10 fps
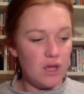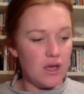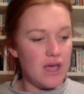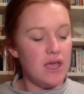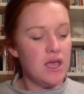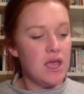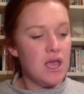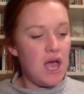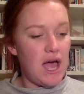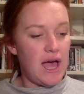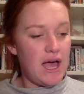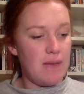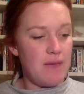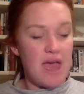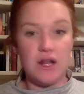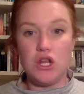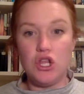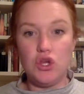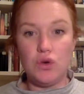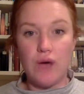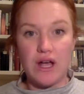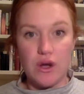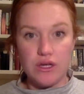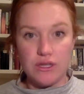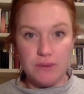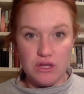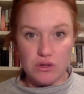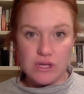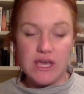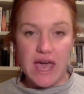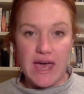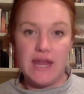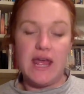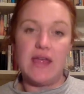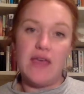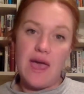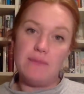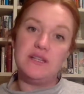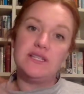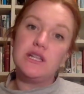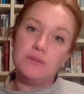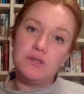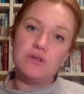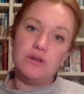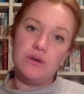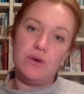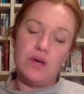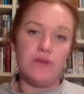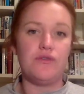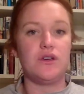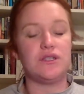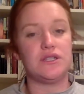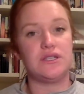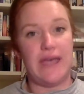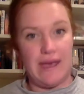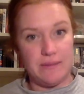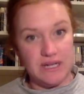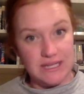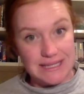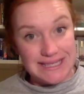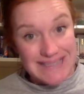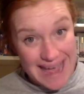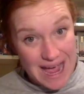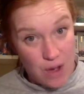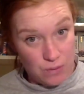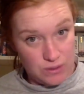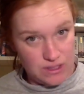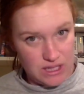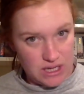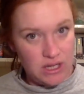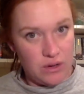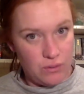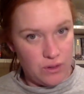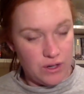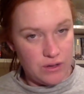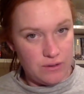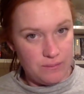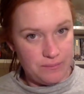Okay, and you are going to be looking at how many syllables are in a word versus how many sounds are in a word.